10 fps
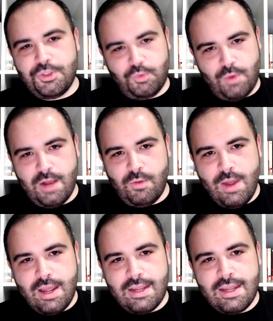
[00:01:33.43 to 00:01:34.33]
ran
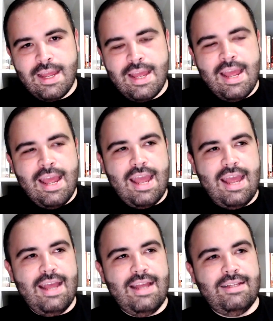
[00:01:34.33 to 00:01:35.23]
away,
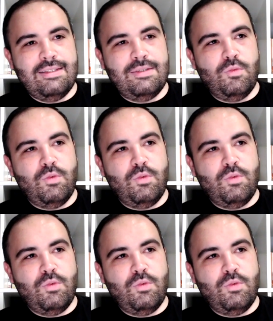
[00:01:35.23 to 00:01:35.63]
and